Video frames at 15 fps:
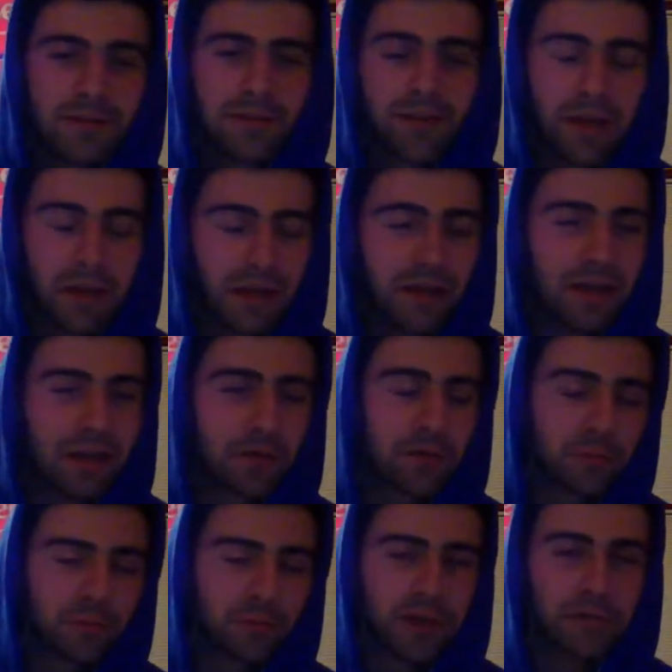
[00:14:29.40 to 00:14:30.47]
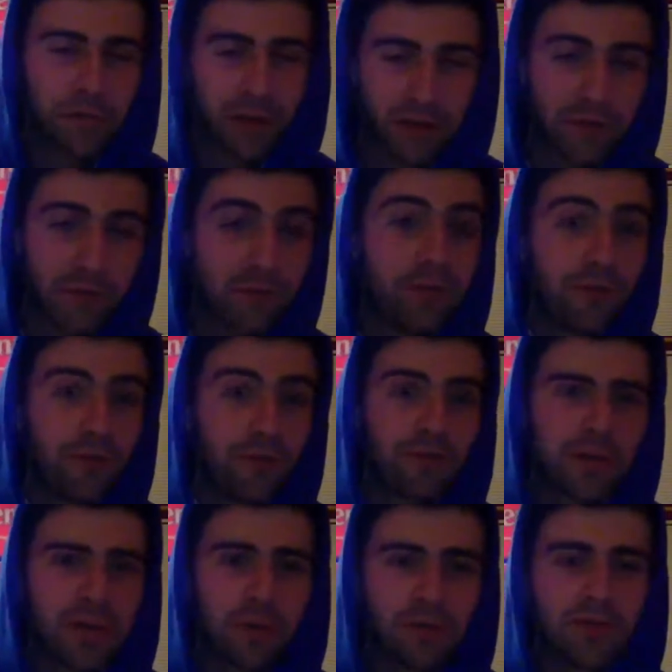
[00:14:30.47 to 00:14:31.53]
It's
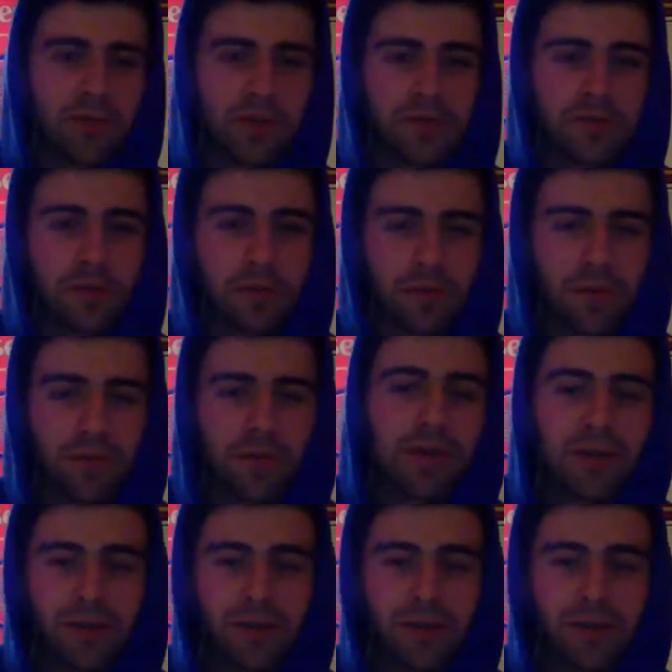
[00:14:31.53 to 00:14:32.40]
50% true.